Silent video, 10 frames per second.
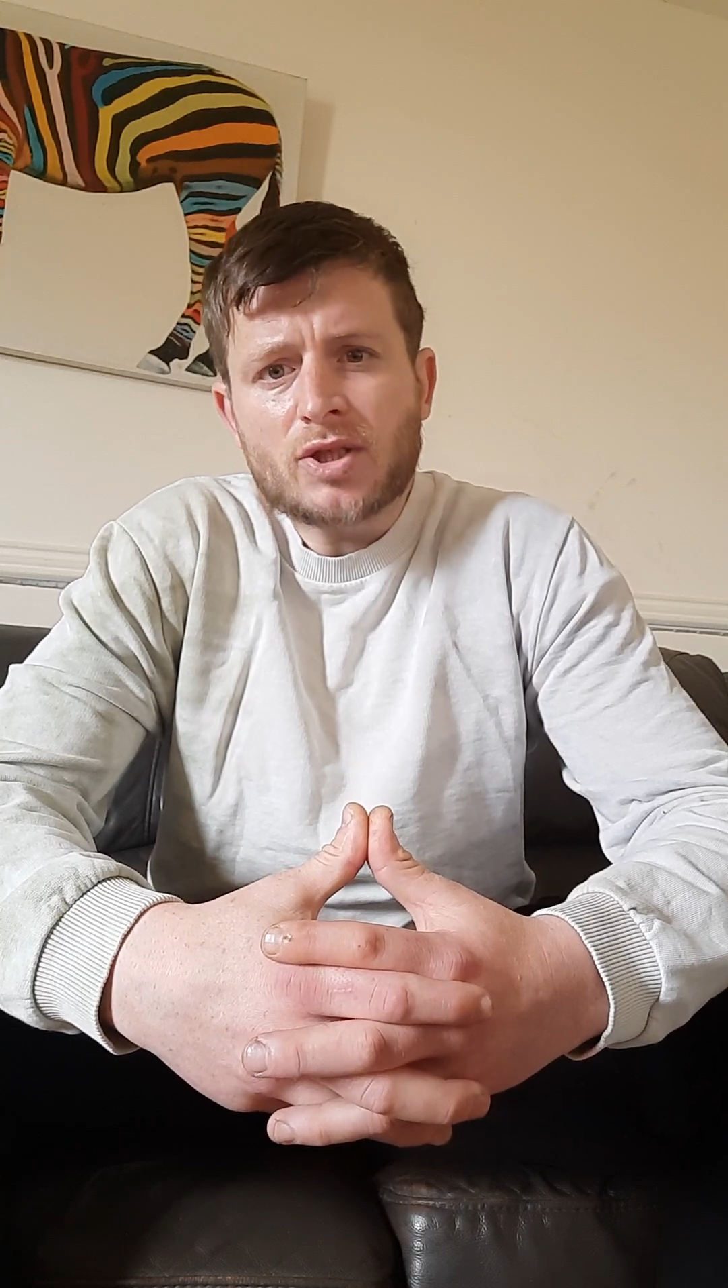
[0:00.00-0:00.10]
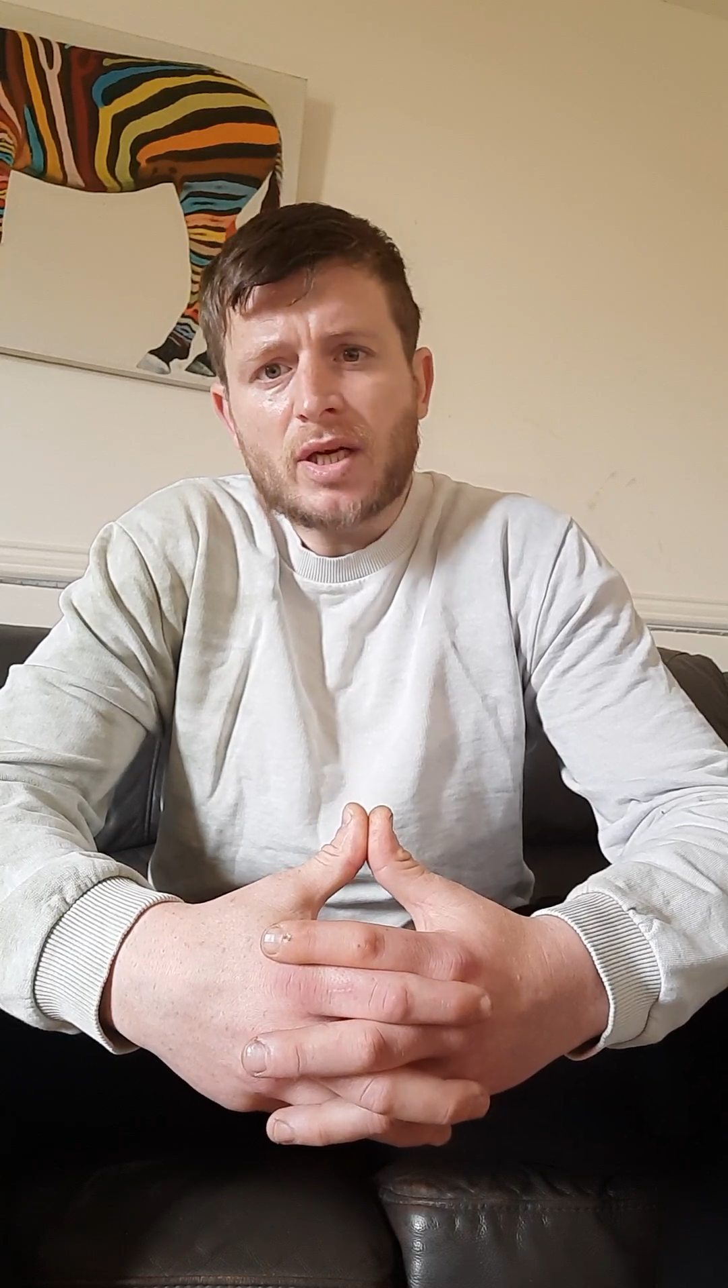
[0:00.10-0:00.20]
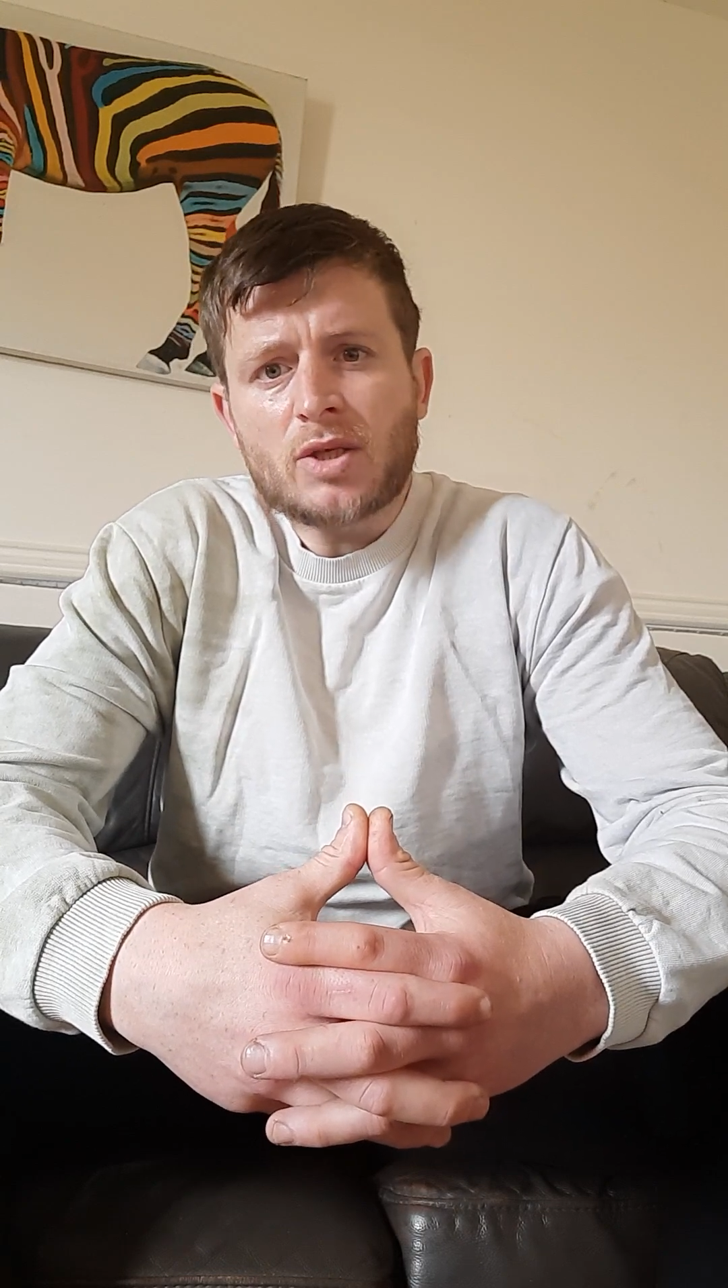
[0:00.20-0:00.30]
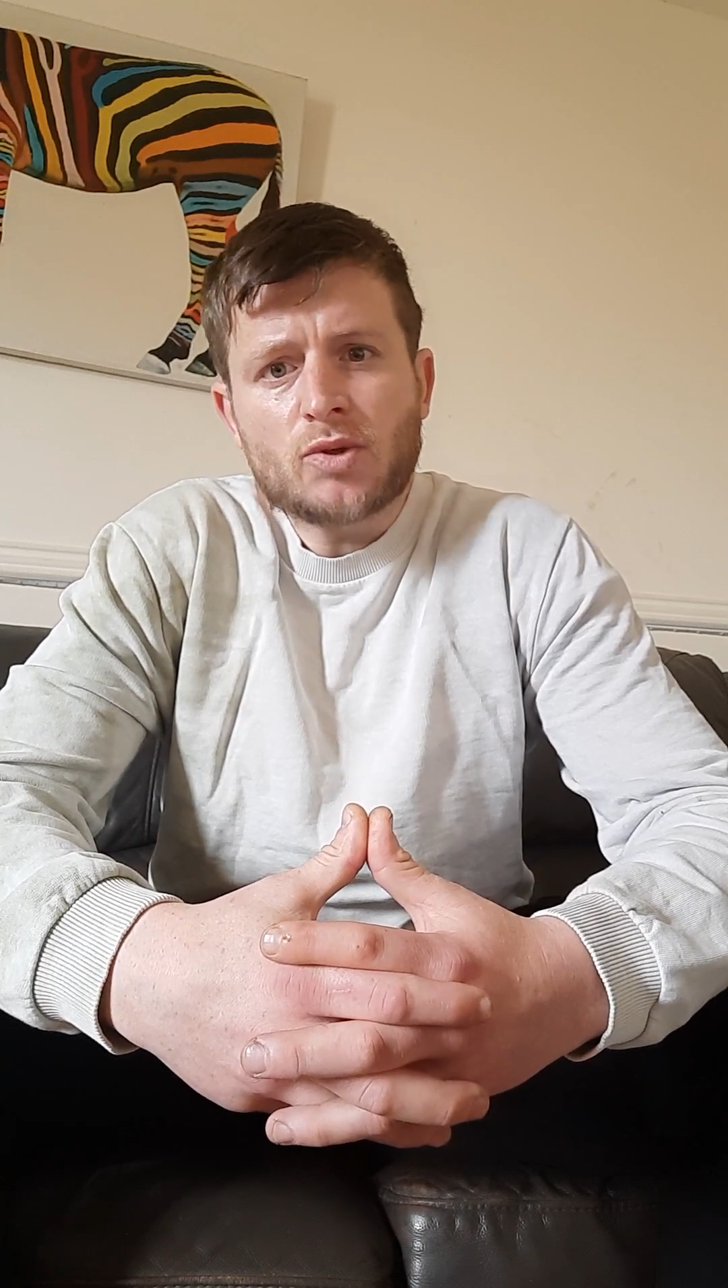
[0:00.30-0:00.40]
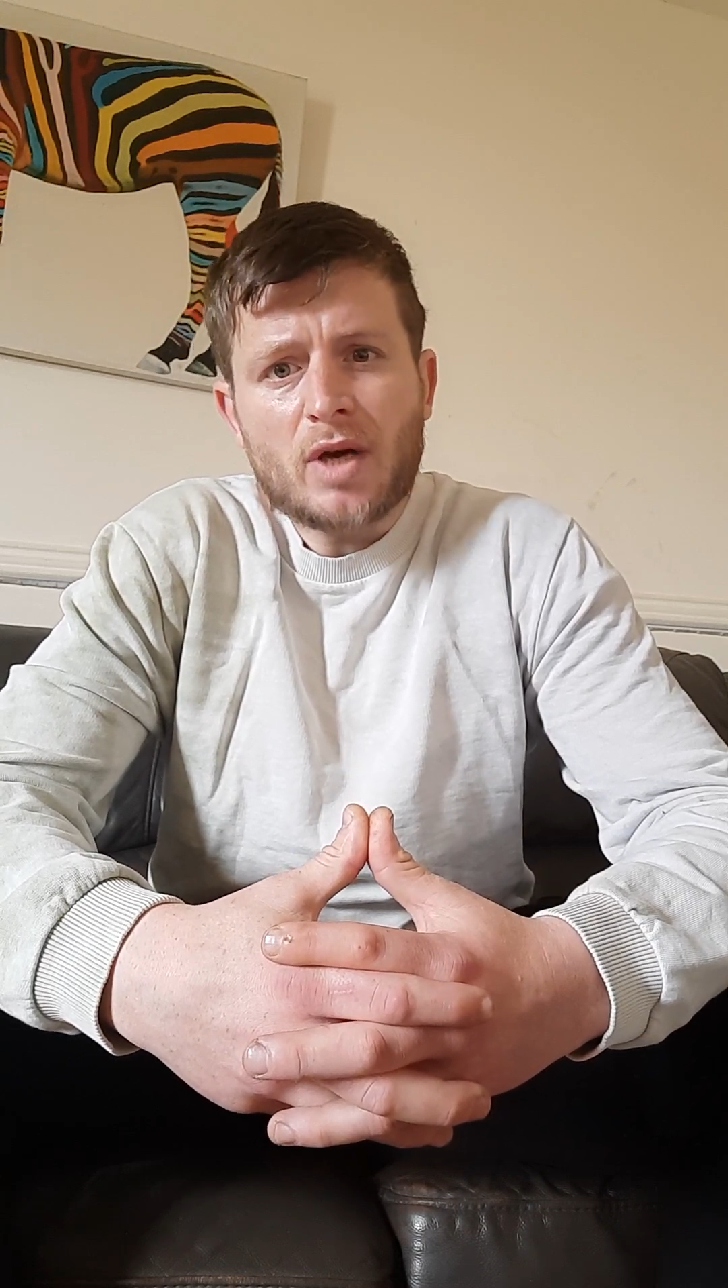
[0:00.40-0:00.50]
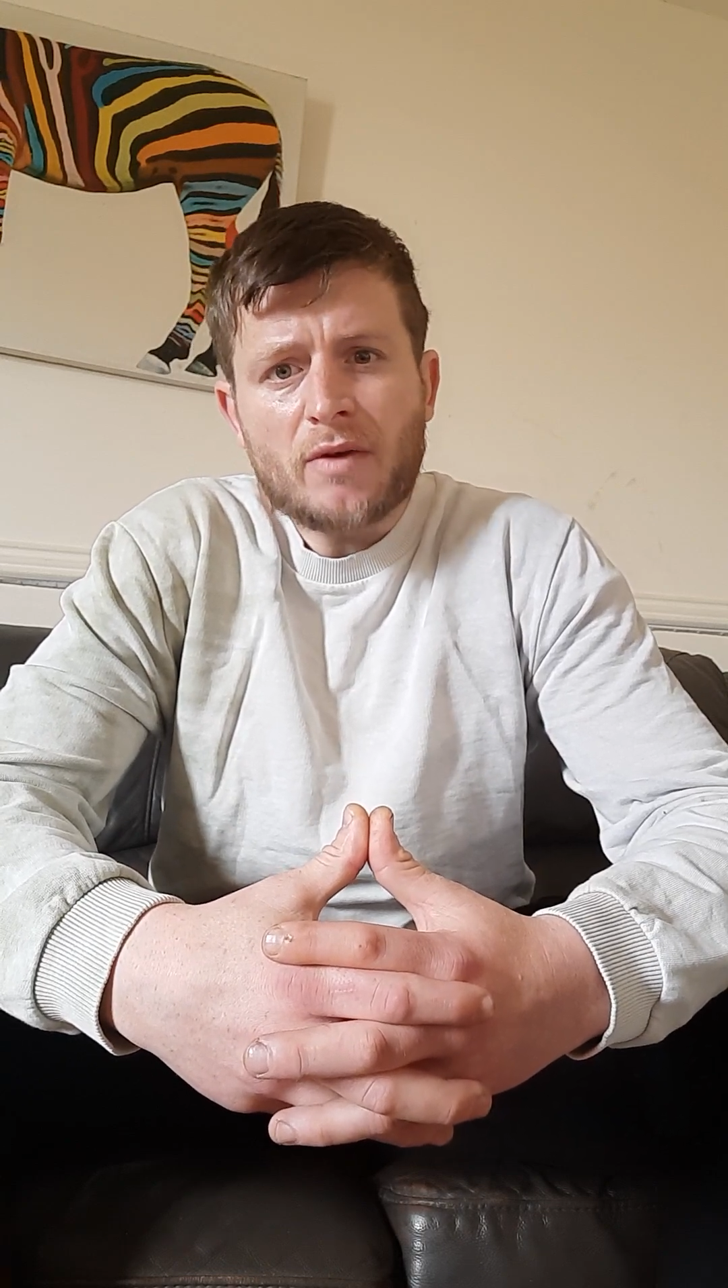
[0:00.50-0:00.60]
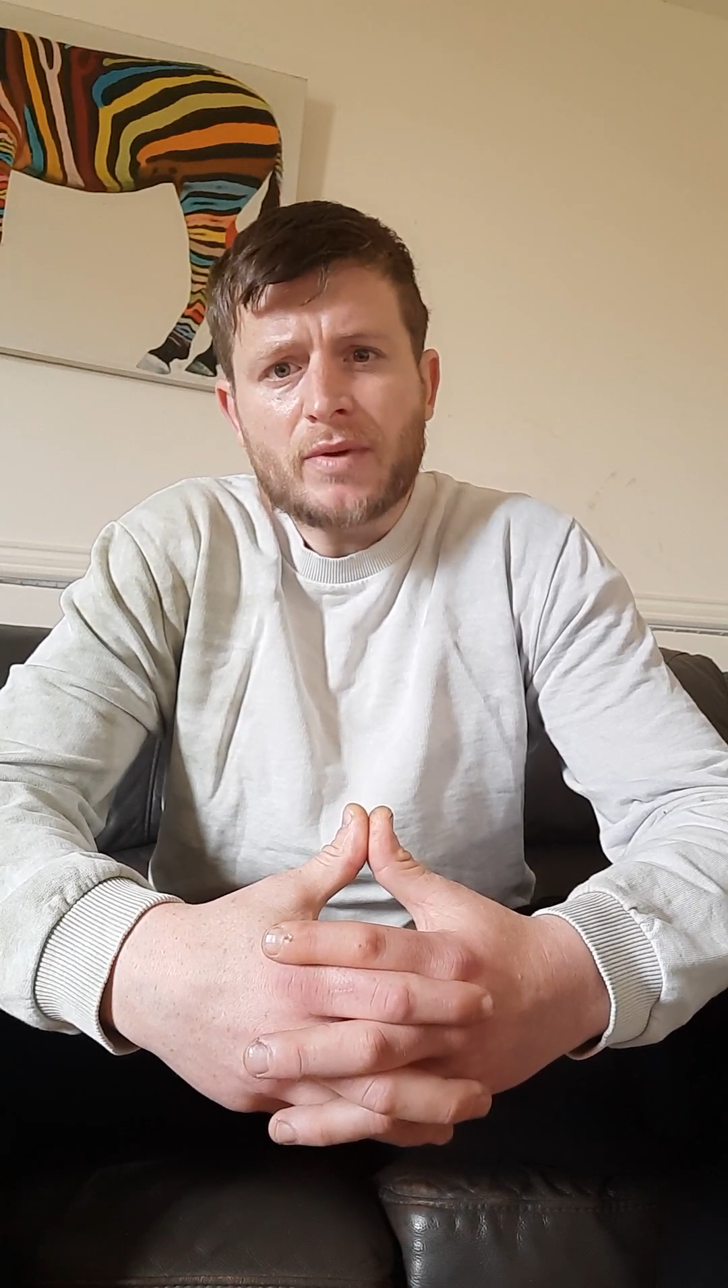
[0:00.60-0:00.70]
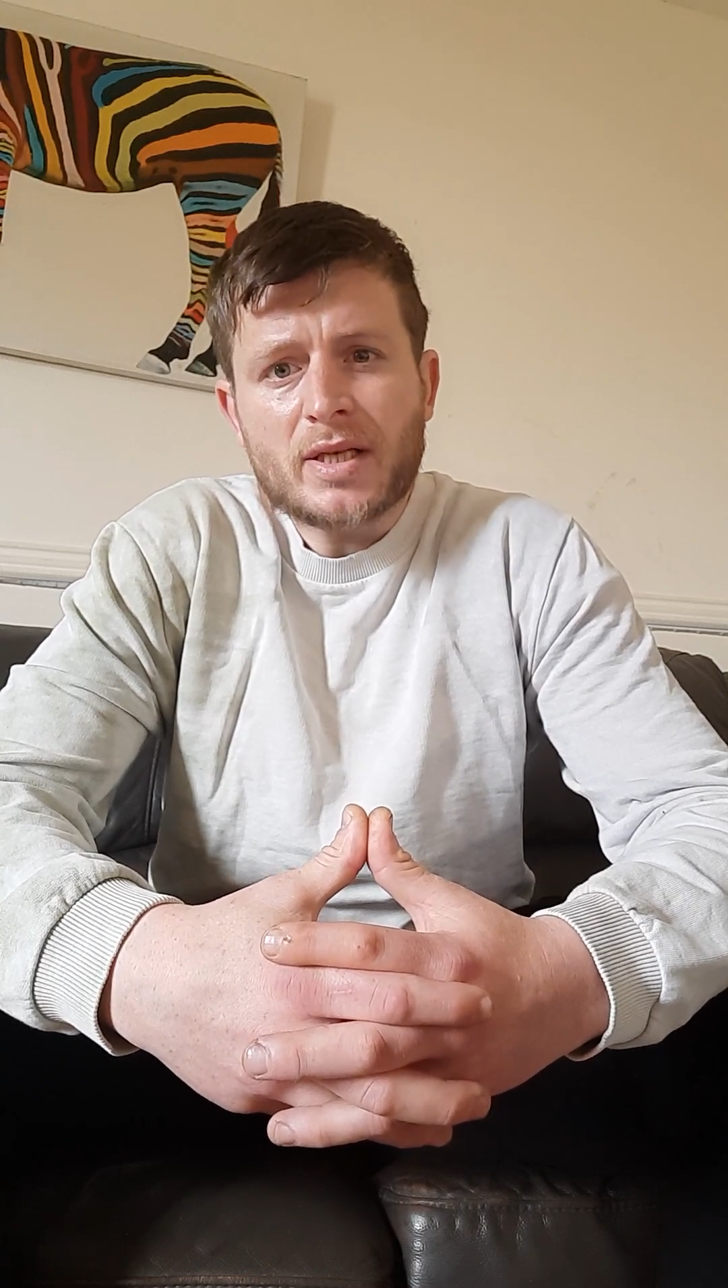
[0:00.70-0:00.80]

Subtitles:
trying to show off